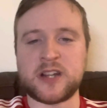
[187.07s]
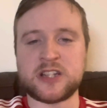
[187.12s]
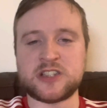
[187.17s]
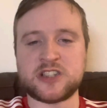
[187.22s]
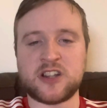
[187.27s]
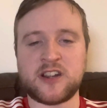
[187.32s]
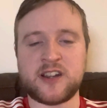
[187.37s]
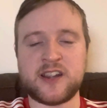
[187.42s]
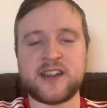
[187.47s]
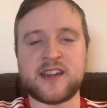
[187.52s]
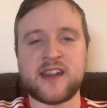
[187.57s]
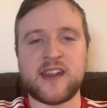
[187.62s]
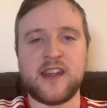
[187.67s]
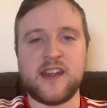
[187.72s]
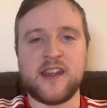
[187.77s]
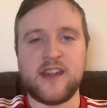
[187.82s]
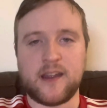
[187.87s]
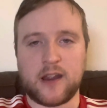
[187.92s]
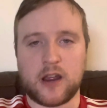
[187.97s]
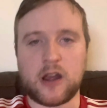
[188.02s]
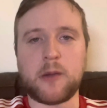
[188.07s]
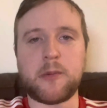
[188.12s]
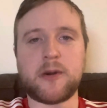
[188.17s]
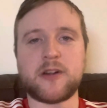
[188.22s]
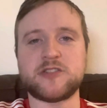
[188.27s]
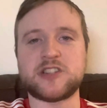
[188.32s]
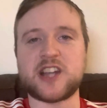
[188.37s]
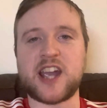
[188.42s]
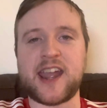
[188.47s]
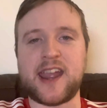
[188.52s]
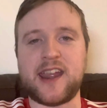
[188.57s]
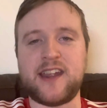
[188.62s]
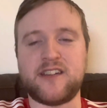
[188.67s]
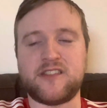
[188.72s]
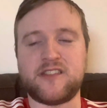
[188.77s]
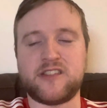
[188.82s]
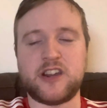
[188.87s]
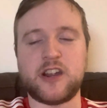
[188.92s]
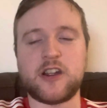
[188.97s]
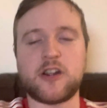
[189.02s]
It's like, come on,
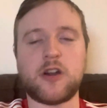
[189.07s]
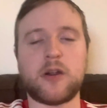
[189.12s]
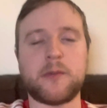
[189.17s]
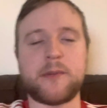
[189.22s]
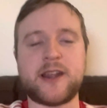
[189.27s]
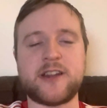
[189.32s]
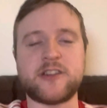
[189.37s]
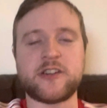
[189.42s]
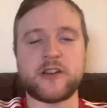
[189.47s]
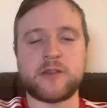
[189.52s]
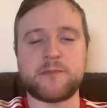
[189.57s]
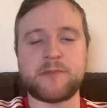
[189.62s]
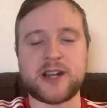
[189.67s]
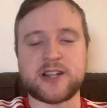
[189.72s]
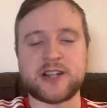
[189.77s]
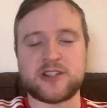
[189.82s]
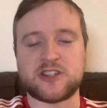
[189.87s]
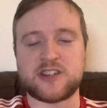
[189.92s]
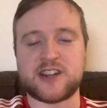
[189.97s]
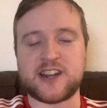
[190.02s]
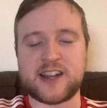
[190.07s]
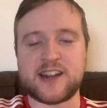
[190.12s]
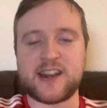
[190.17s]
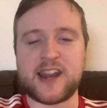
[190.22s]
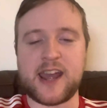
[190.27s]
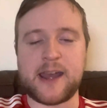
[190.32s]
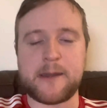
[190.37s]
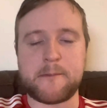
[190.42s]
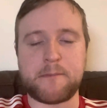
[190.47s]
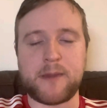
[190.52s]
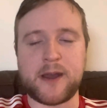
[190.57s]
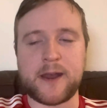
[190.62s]
Dave, you got to be doing better than that.